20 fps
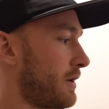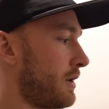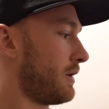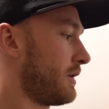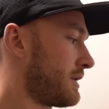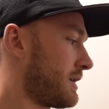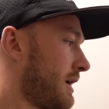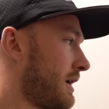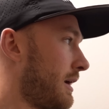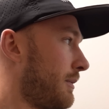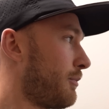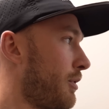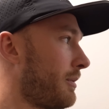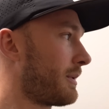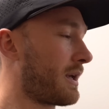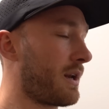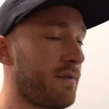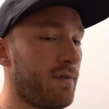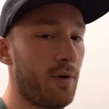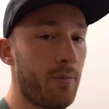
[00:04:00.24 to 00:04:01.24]
good. I'm
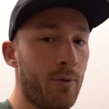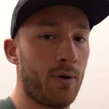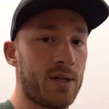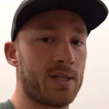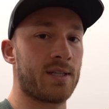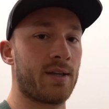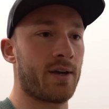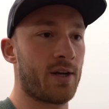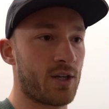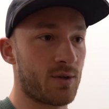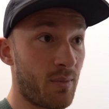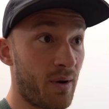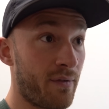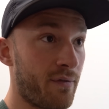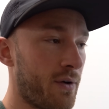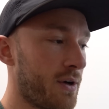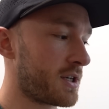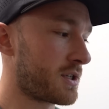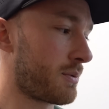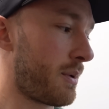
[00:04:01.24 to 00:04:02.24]
probably going to feel pretty sluggish in my
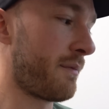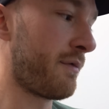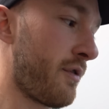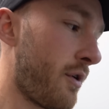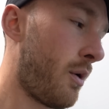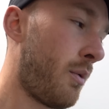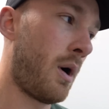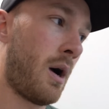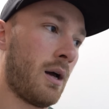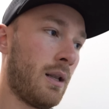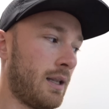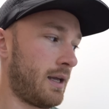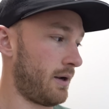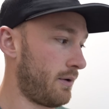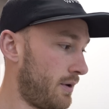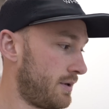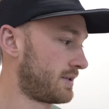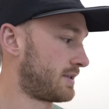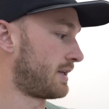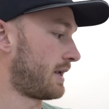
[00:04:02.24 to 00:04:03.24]
first swim for a while
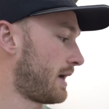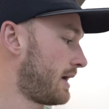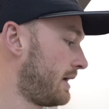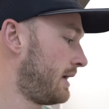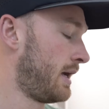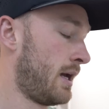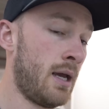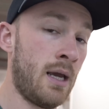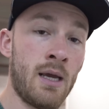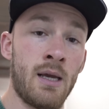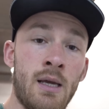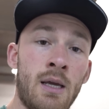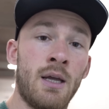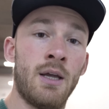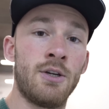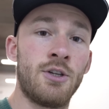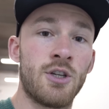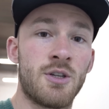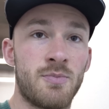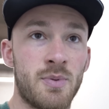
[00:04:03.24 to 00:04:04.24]
later on today,
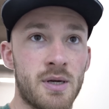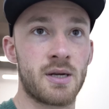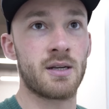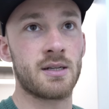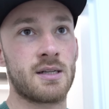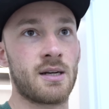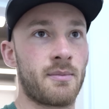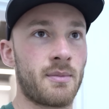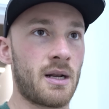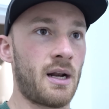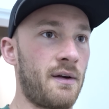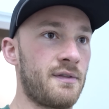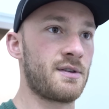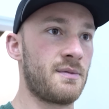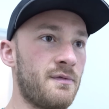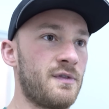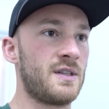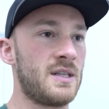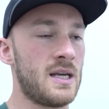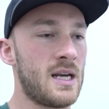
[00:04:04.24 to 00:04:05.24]
just because I'm going to have
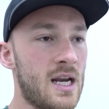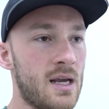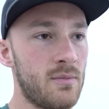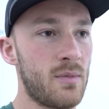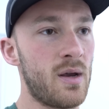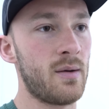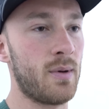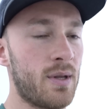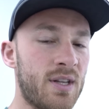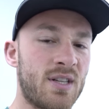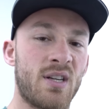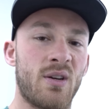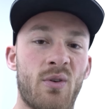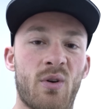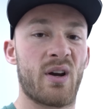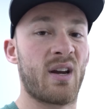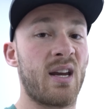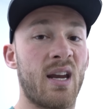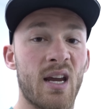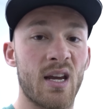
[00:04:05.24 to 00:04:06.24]
some fatigue in me, but the
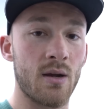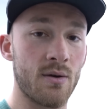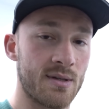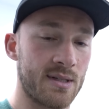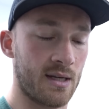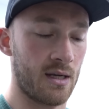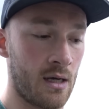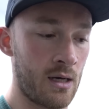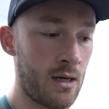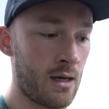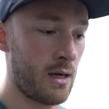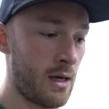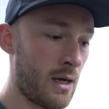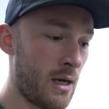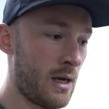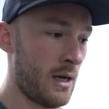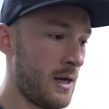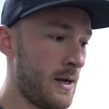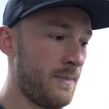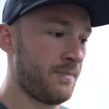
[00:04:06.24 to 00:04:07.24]
sooner I can get used to
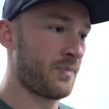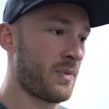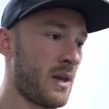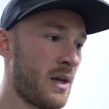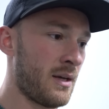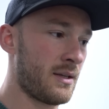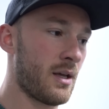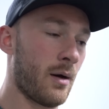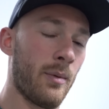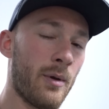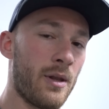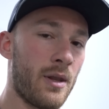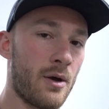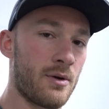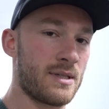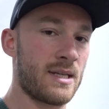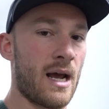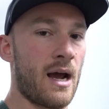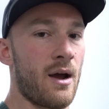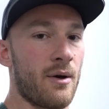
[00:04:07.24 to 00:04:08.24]
doubling
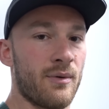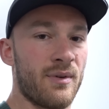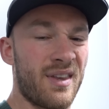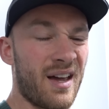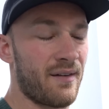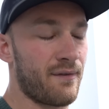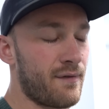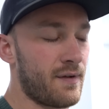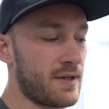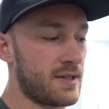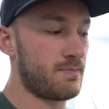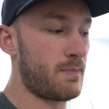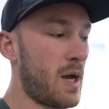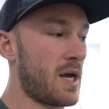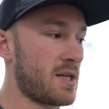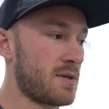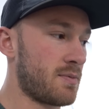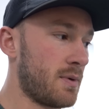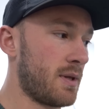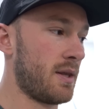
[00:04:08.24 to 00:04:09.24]
those down, that fits
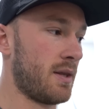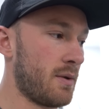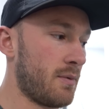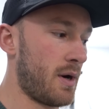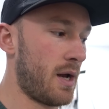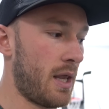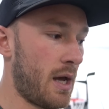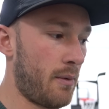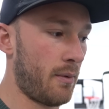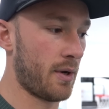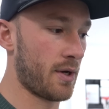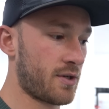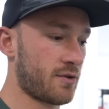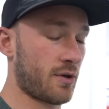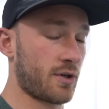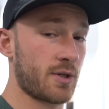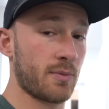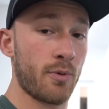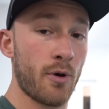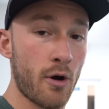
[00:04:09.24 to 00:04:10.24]
best within the way that I want to
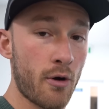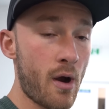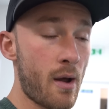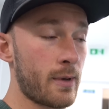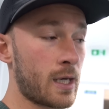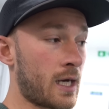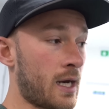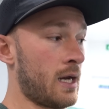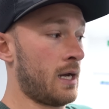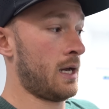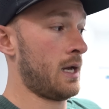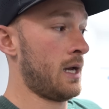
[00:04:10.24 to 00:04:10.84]
structure programming.